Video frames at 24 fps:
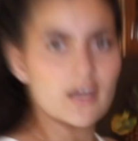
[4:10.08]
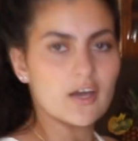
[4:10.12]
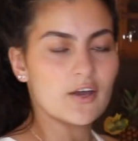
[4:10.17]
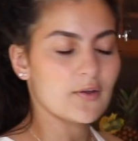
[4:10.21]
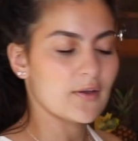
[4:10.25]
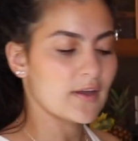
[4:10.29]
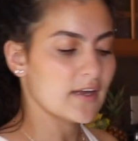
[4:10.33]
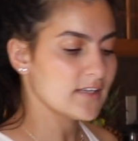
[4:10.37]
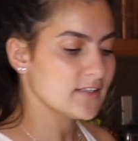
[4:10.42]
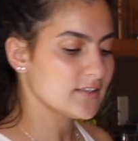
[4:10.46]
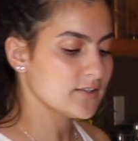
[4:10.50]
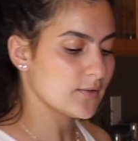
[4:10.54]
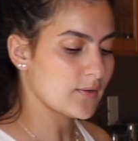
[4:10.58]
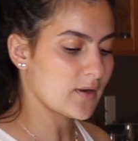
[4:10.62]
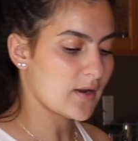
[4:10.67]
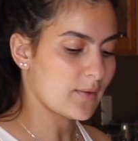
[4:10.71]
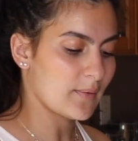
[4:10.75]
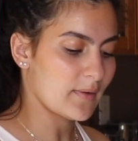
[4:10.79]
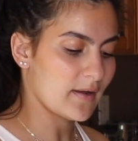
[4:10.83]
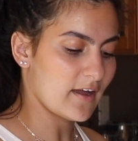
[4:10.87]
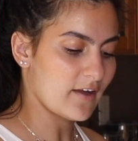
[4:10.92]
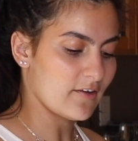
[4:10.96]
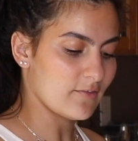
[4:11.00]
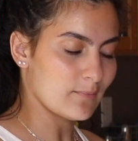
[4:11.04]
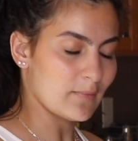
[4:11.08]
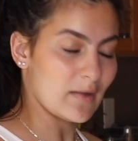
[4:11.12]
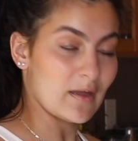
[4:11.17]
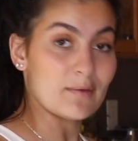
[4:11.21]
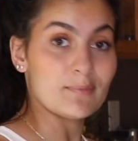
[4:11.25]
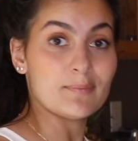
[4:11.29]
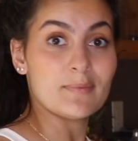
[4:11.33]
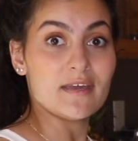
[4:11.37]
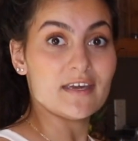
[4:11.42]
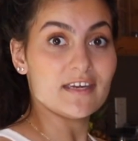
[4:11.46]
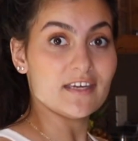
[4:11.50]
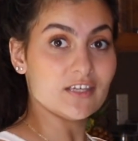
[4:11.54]
Okay, so now I have my
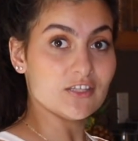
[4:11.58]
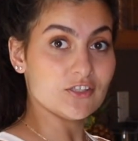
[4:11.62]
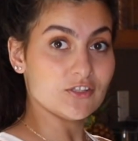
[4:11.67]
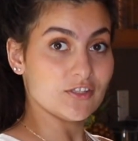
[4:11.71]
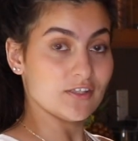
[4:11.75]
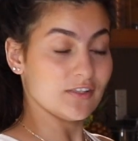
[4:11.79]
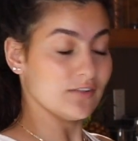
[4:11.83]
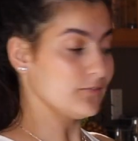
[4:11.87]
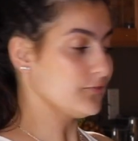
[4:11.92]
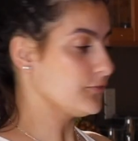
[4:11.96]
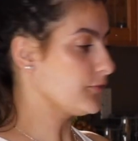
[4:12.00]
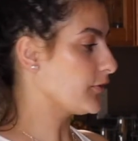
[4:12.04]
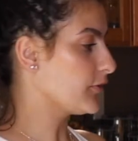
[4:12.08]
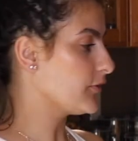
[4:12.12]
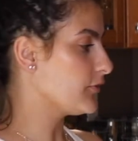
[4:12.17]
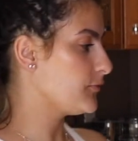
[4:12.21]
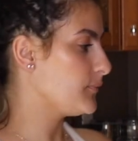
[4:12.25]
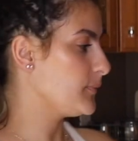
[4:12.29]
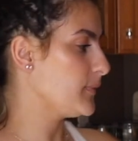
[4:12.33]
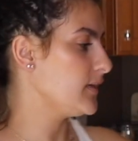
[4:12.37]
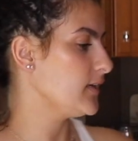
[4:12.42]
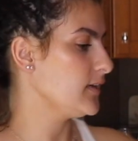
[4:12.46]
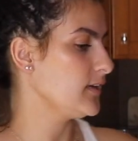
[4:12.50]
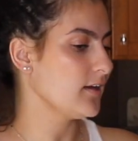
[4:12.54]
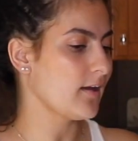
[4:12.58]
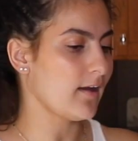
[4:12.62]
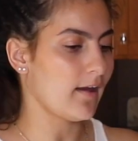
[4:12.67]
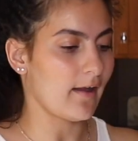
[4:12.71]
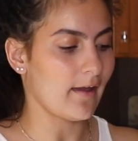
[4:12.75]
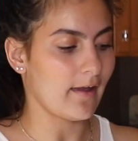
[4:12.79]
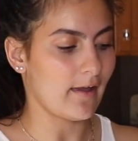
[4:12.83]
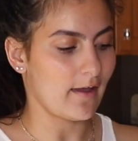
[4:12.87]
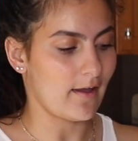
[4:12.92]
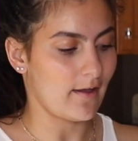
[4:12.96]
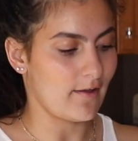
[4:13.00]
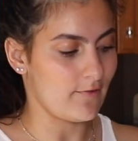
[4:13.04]
baking sheet in front of me.
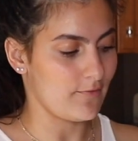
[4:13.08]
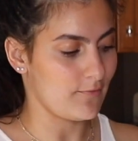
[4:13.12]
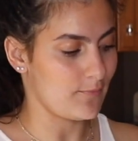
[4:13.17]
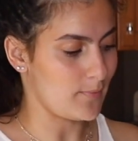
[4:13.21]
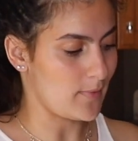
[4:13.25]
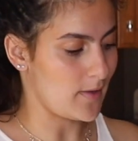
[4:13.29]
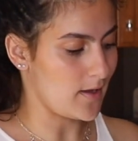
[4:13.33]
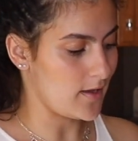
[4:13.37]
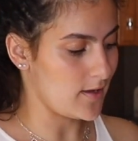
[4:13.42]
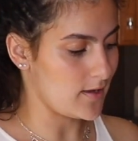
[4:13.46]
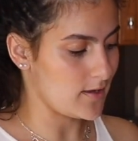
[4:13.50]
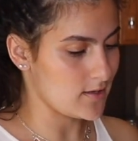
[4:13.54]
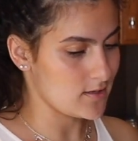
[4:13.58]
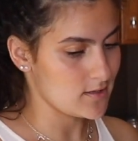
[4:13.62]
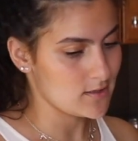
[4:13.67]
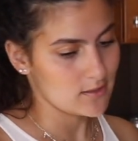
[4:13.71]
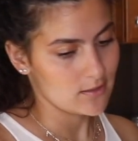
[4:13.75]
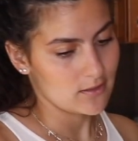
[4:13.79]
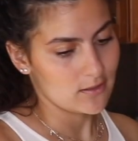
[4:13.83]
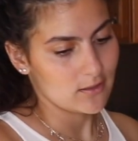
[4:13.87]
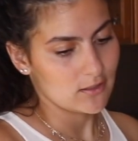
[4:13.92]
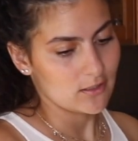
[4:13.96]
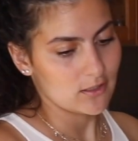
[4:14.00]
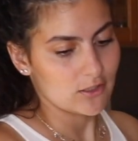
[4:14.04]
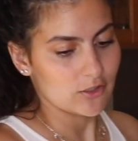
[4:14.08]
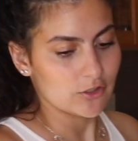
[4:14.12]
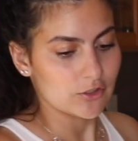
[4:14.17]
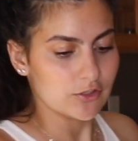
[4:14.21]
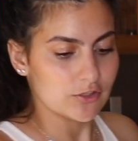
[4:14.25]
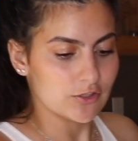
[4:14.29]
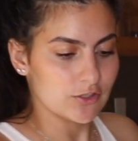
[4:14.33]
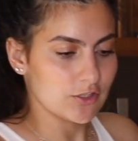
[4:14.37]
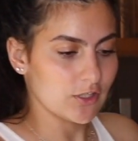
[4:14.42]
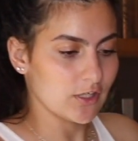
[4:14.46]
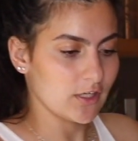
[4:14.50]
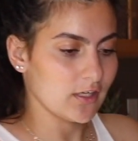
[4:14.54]
I have my
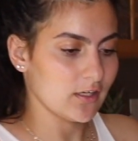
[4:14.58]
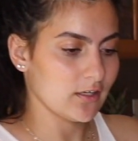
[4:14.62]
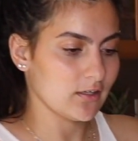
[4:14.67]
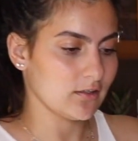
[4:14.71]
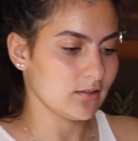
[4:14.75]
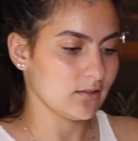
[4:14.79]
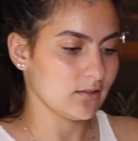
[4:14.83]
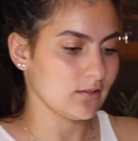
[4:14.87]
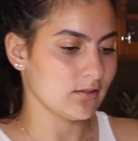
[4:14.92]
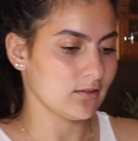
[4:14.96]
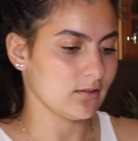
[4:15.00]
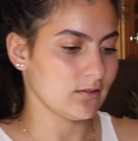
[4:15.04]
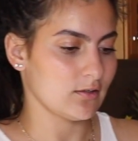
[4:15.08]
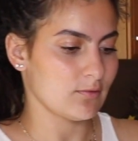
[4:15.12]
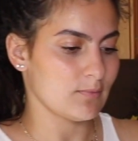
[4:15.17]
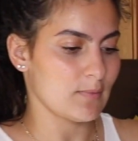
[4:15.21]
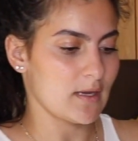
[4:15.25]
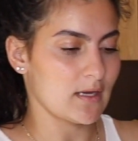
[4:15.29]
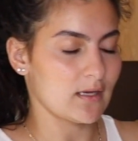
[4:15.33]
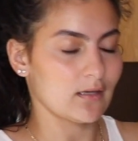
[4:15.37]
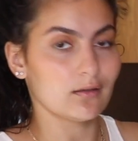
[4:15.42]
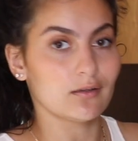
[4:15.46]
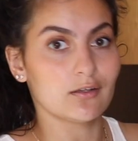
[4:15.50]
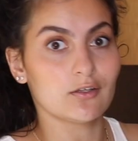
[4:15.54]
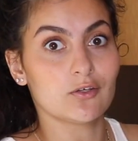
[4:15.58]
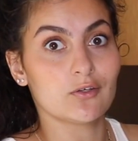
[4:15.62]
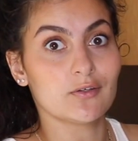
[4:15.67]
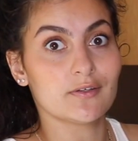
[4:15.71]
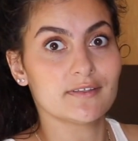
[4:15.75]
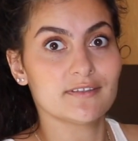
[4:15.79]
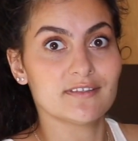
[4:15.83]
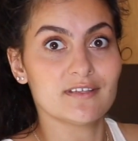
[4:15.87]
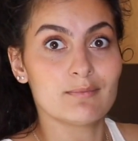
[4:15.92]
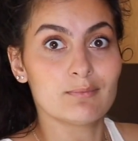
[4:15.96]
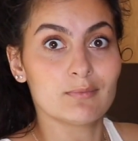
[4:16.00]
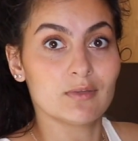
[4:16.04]
chicken. I can make a little
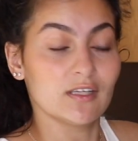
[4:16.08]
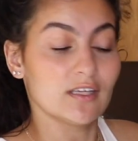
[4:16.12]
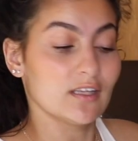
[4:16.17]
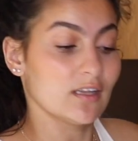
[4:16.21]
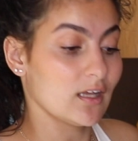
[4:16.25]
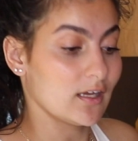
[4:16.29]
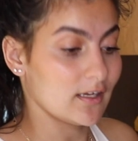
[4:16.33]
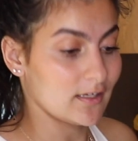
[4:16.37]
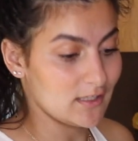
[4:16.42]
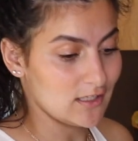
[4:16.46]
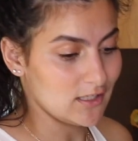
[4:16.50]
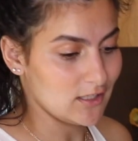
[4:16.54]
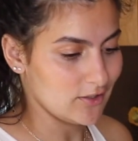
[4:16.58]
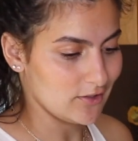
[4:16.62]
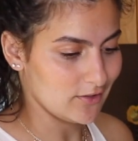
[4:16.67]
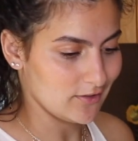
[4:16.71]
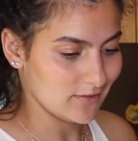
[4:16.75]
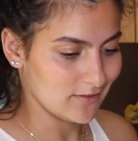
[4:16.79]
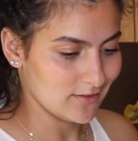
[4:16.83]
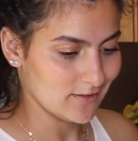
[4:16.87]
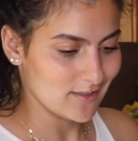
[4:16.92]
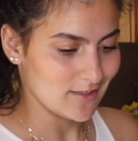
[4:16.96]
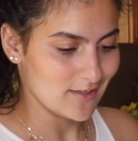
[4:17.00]
assembly line here.